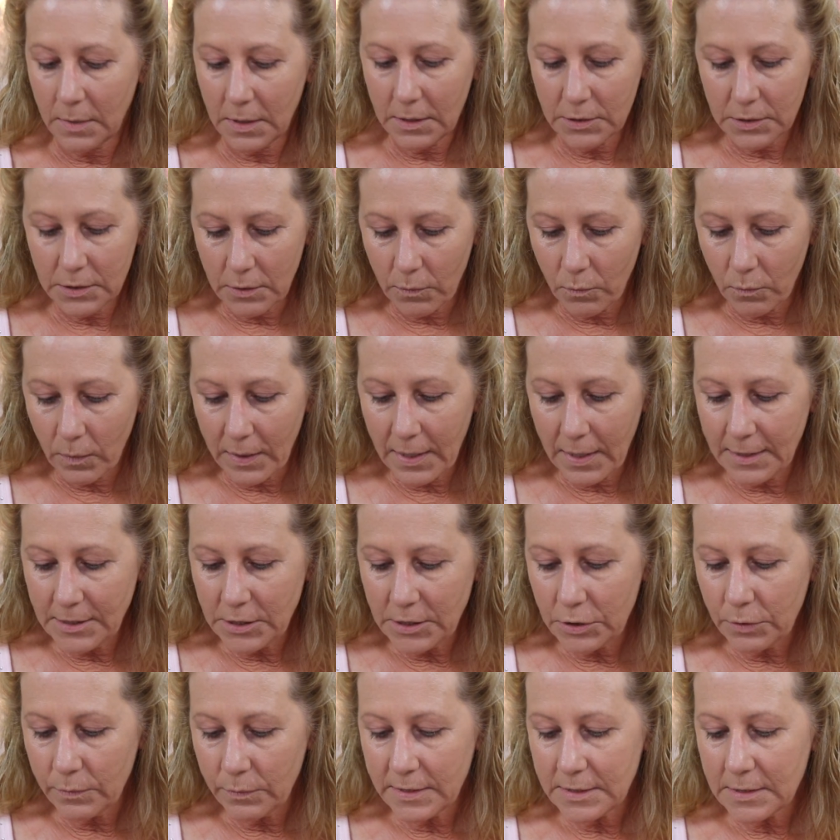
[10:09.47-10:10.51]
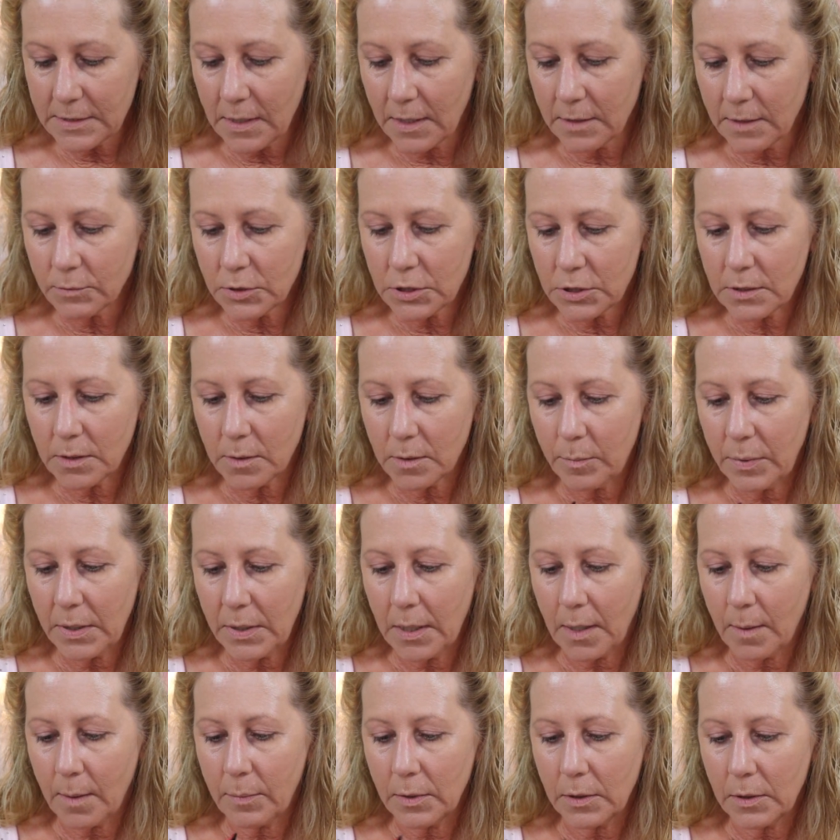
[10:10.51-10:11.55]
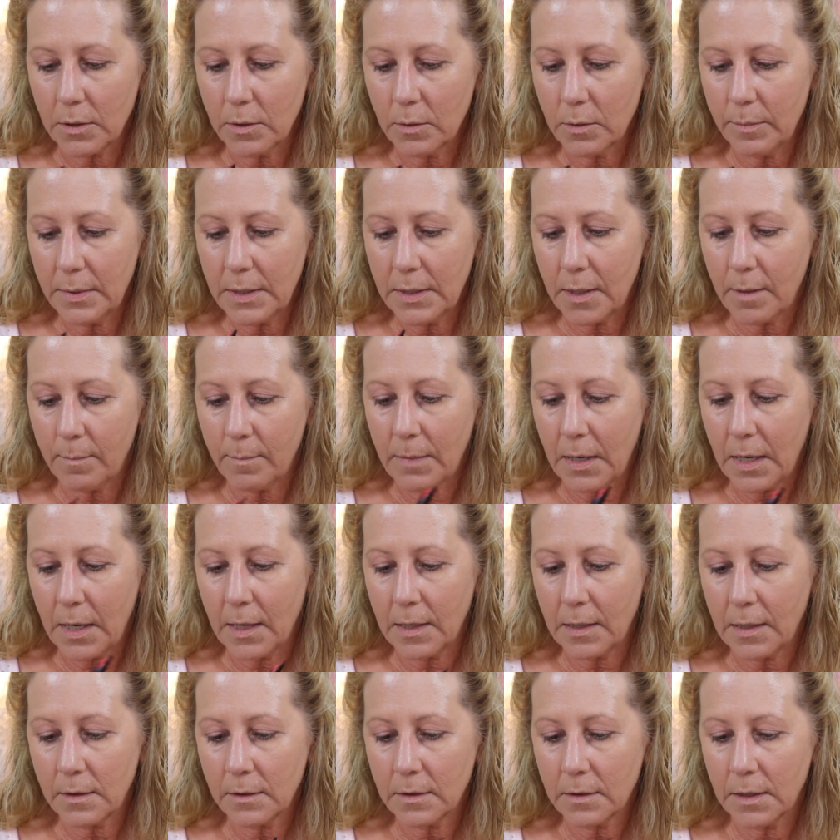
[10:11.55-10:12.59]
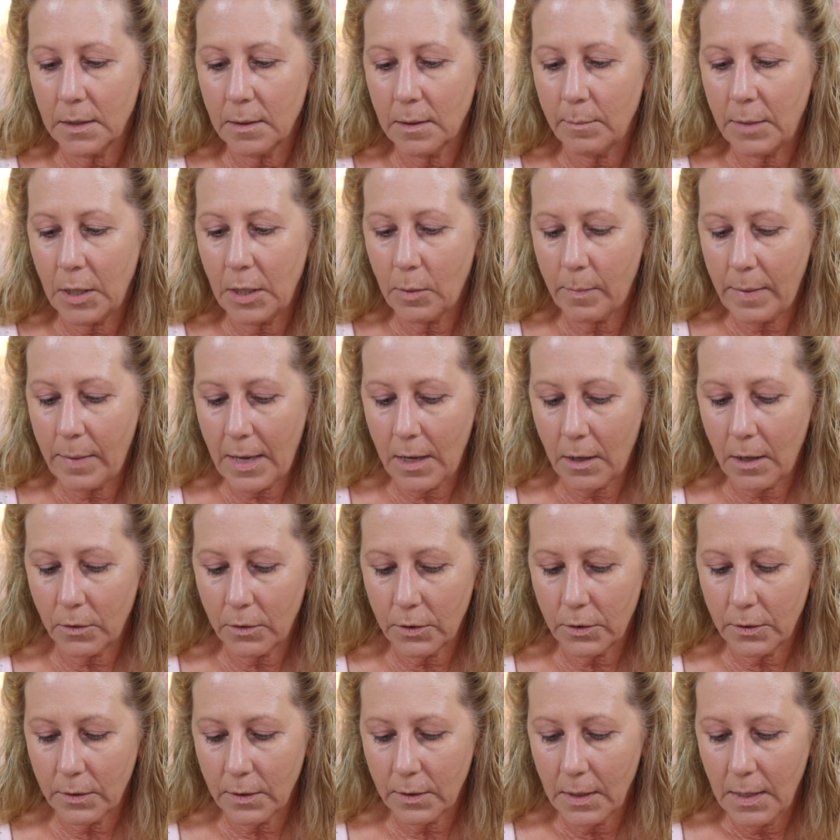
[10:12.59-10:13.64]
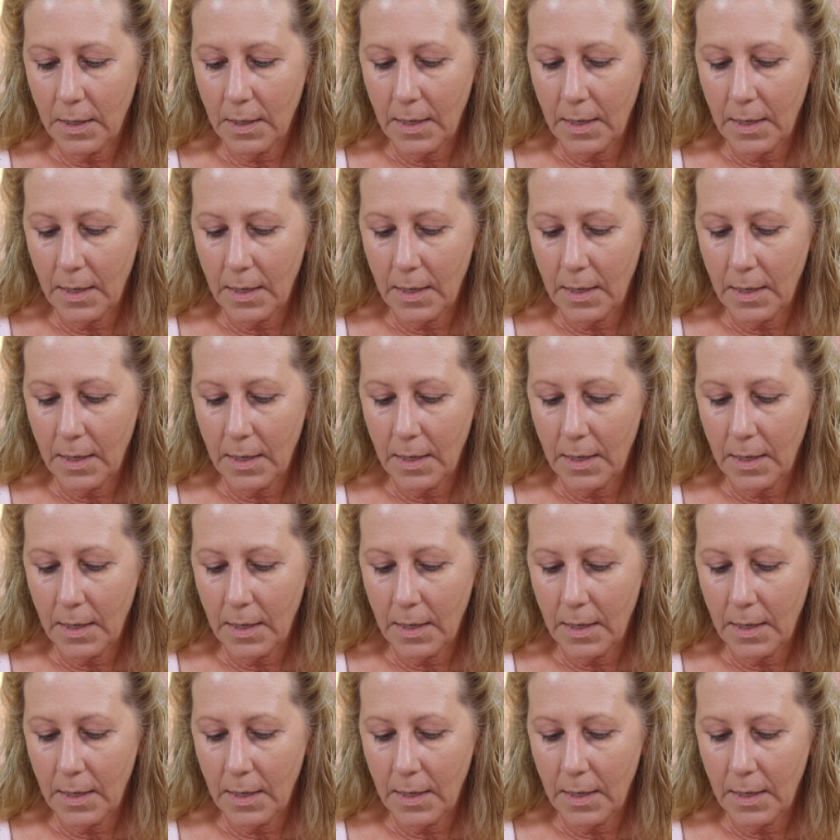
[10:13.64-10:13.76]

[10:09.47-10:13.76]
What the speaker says: So what I do is I'm just going to pick up a little bit of my La Mer powder,